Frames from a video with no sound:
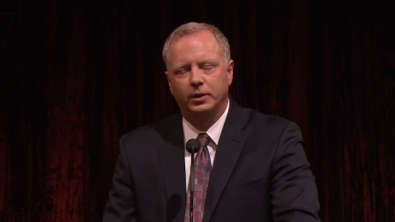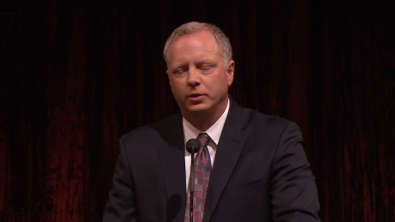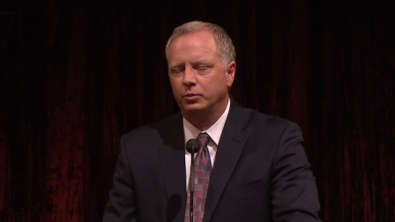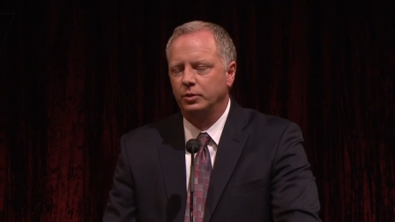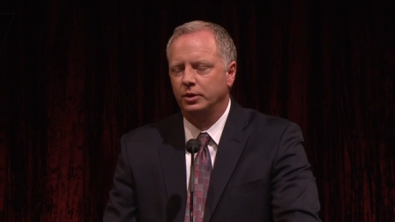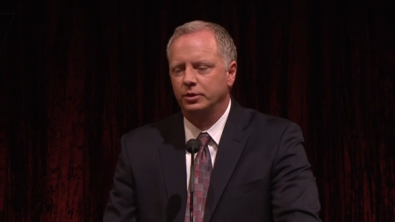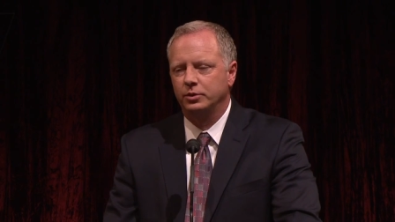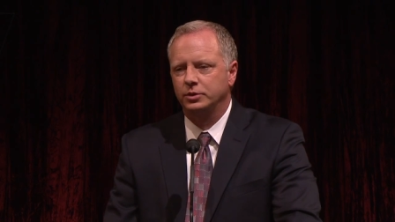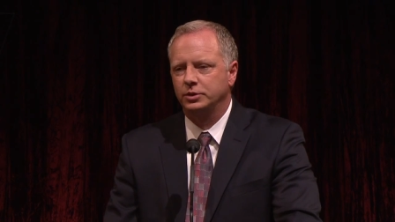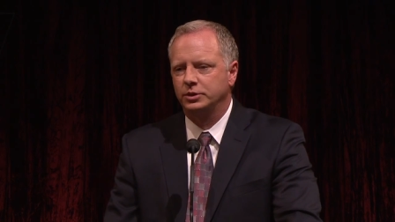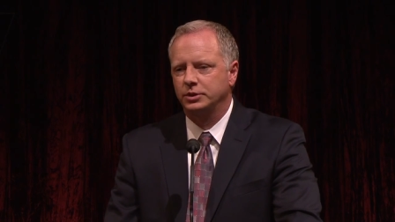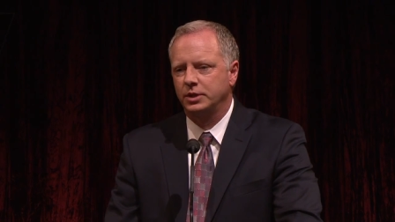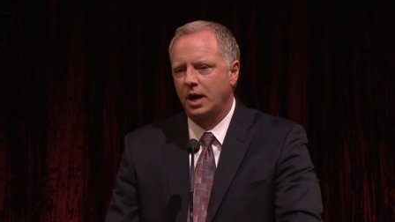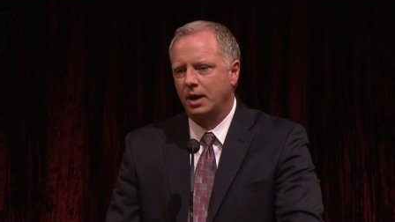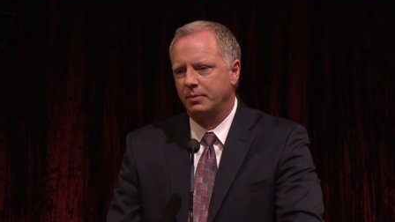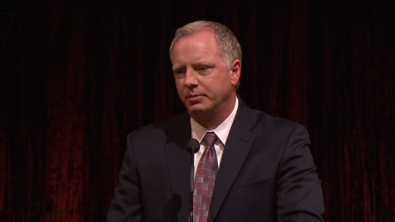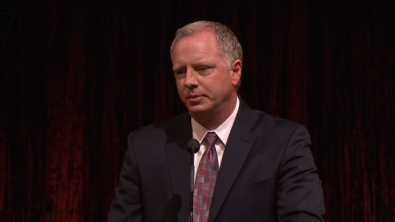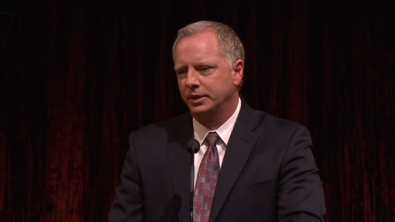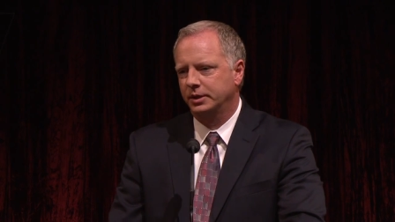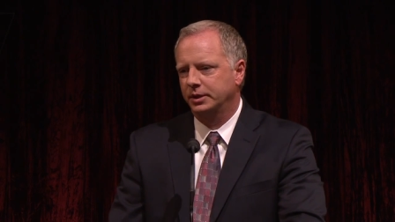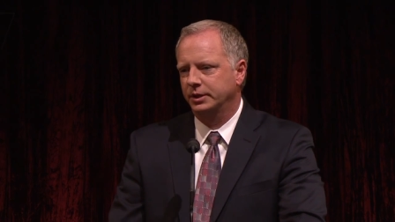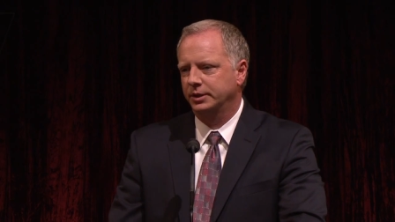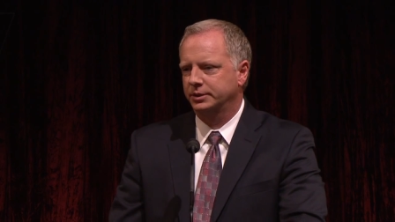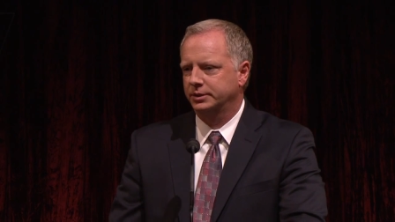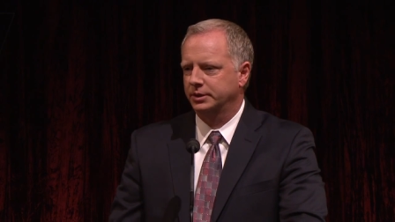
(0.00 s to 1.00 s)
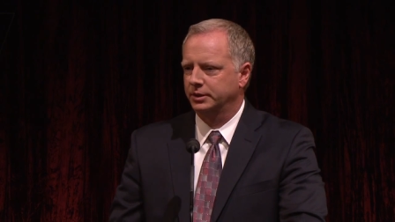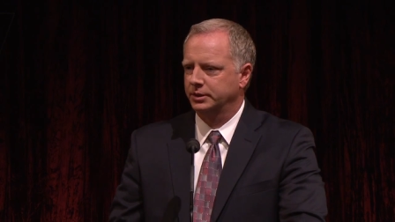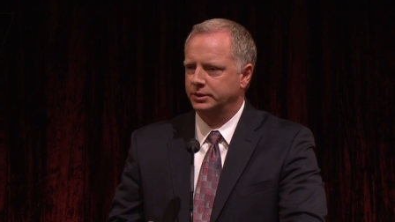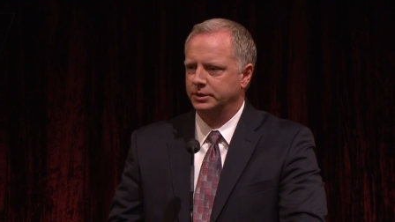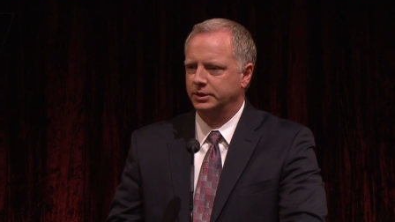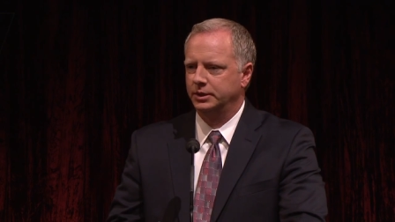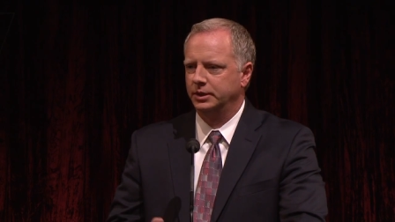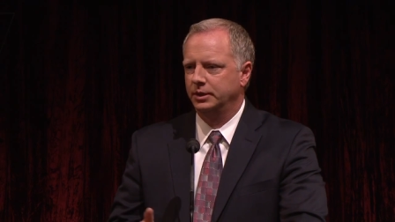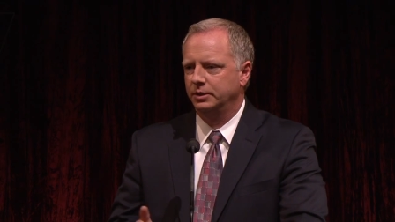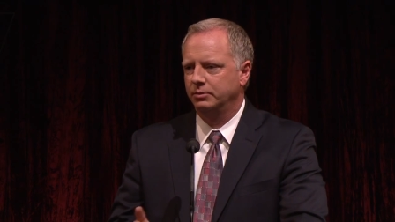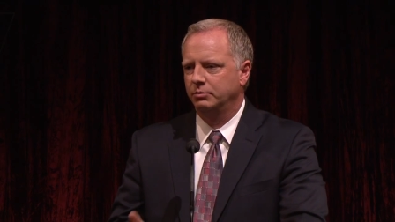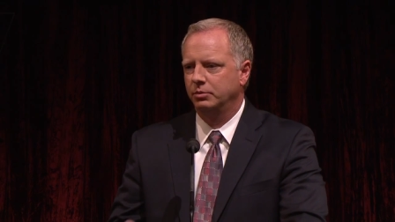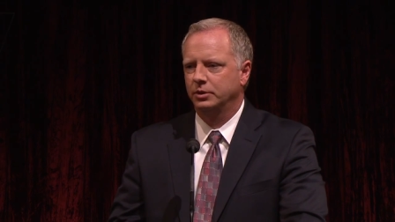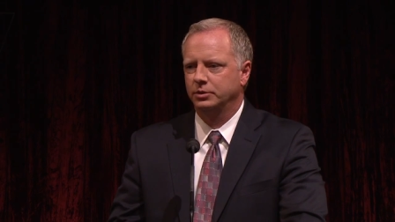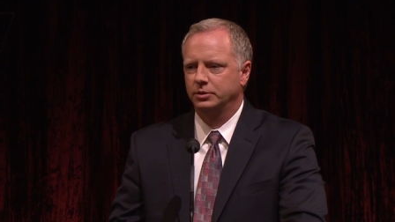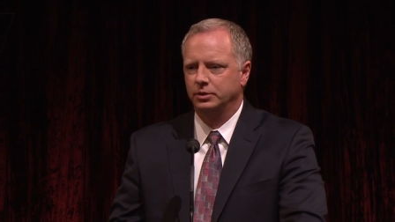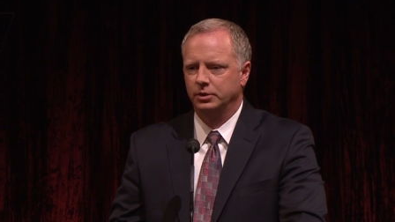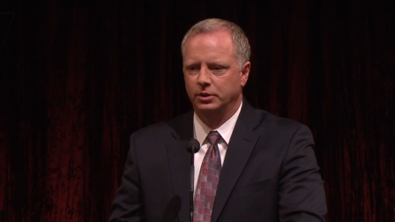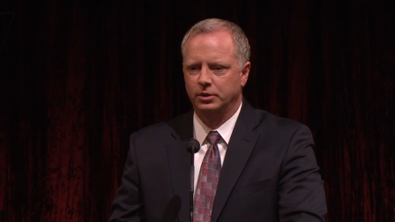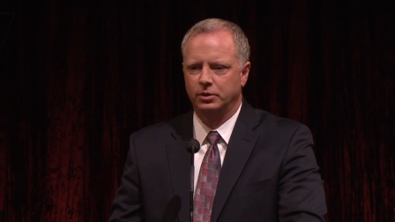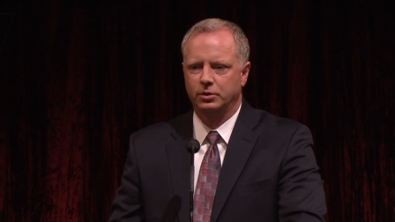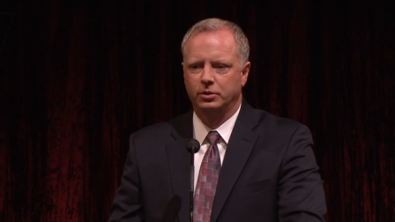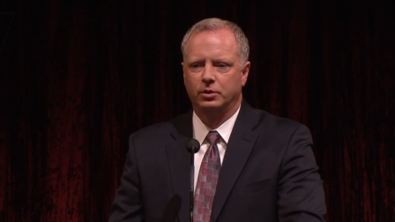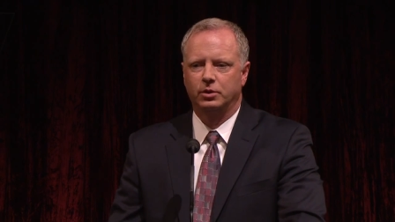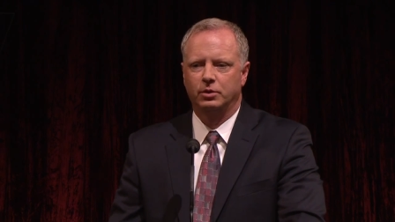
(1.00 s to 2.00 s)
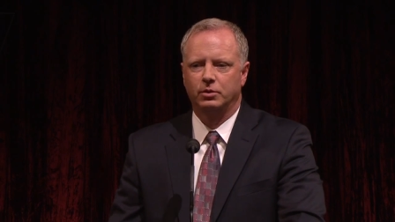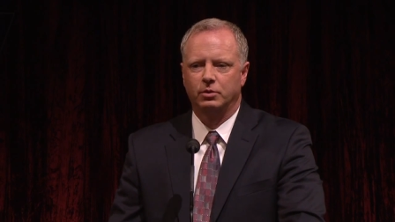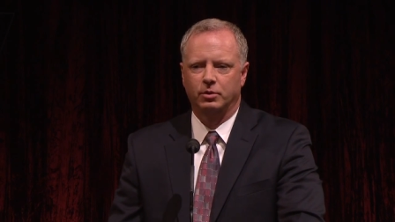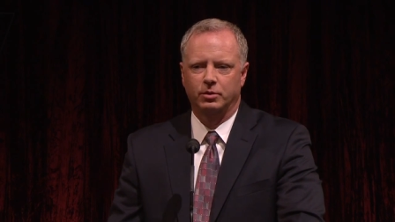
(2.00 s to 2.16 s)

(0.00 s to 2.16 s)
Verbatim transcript: It withers not because the seed wasn't good